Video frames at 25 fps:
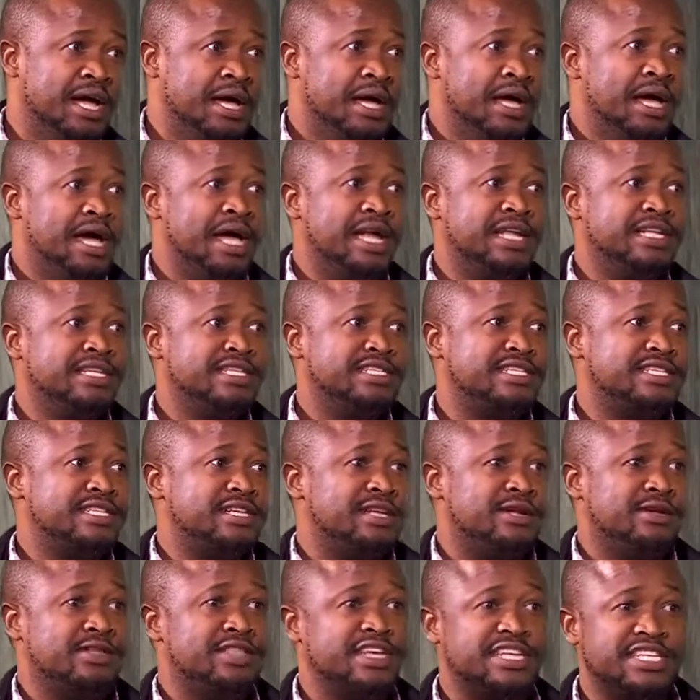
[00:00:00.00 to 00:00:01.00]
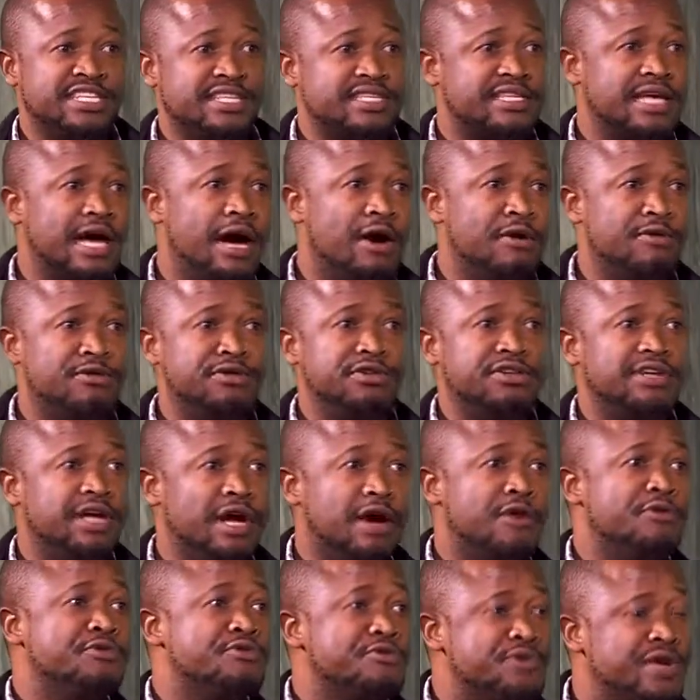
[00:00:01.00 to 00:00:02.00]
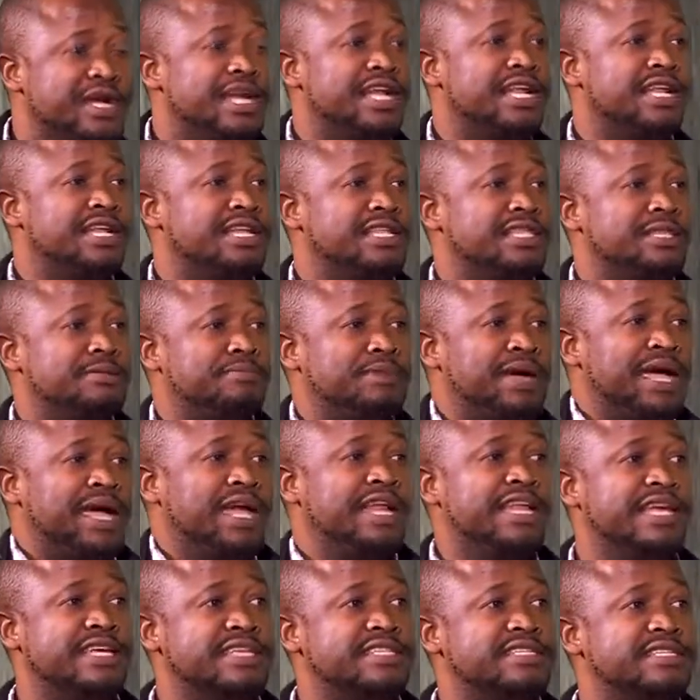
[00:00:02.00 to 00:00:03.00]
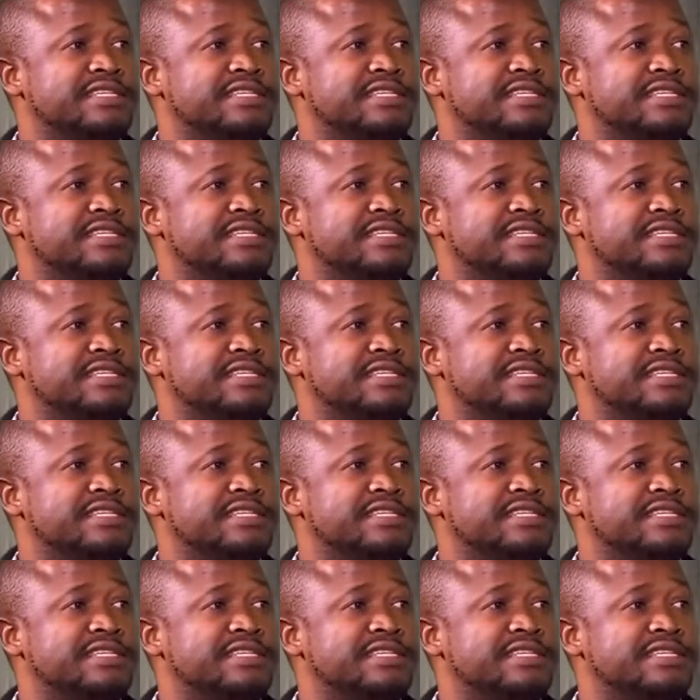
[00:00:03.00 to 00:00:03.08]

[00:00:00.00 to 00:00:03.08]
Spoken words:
and that's how real the pain is.